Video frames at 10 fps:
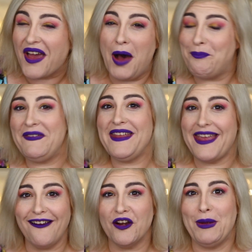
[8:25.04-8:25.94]
up in
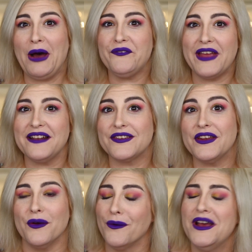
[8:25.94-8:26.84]
the air about that
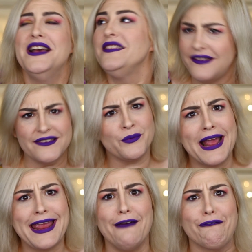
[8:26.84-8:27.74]
too. This is what I
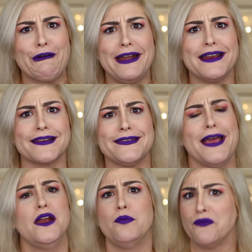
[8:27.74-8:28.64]
get for getting
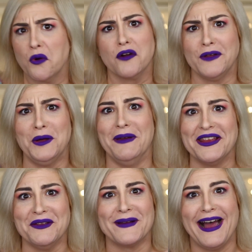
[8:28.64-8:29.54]
excited before filming,
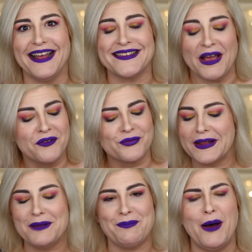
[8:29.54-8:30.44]
you guys. I was
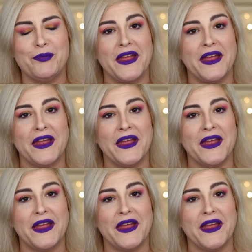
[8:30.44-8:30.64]
really pumped